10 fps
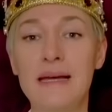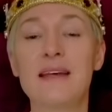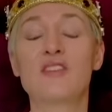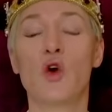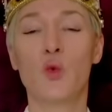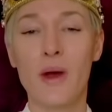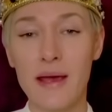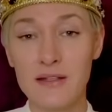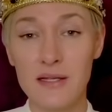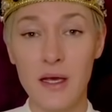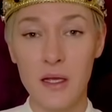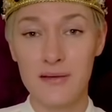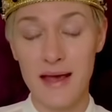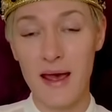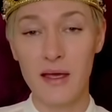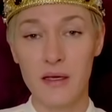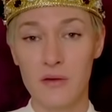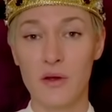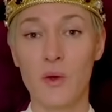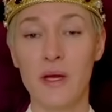It is a weighty day
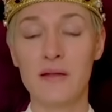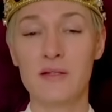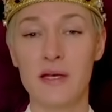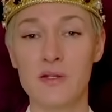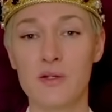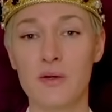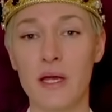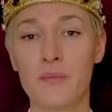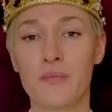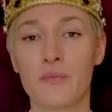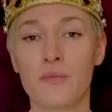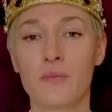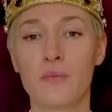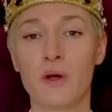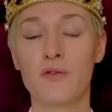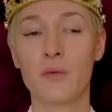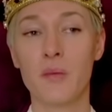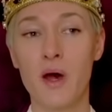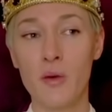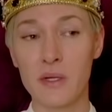in the Queen's history, from the
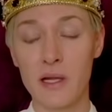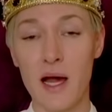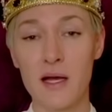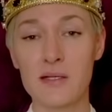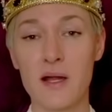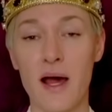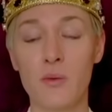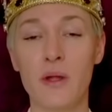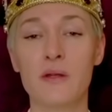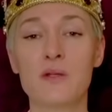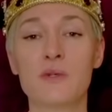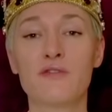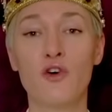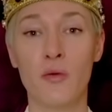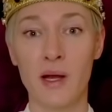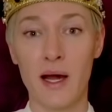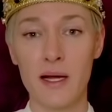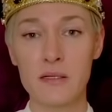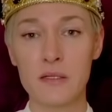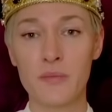moment last night when this was
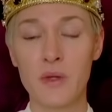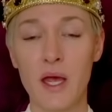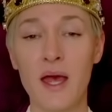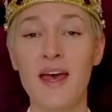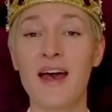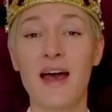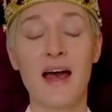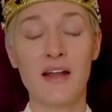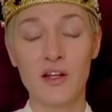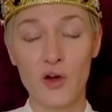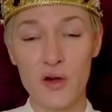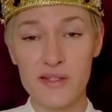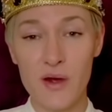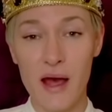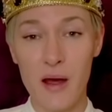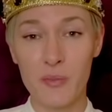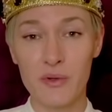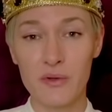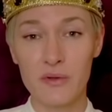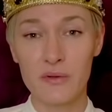formalised. And it also
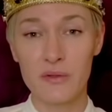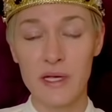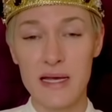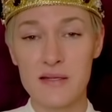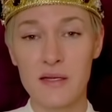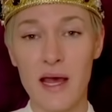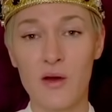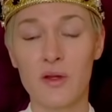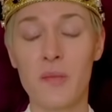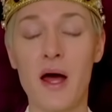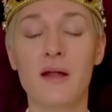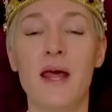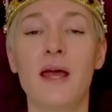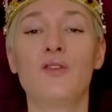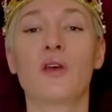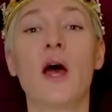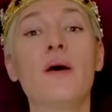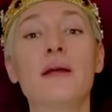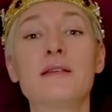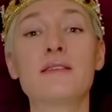happened yesterday on the Monday to
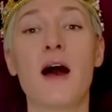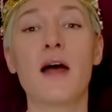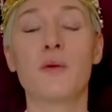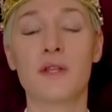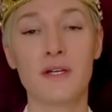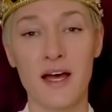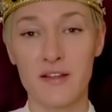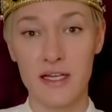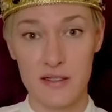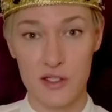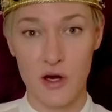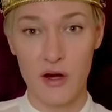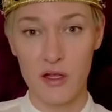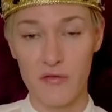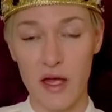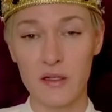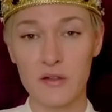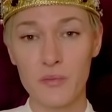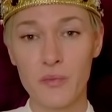coincide with another historic event.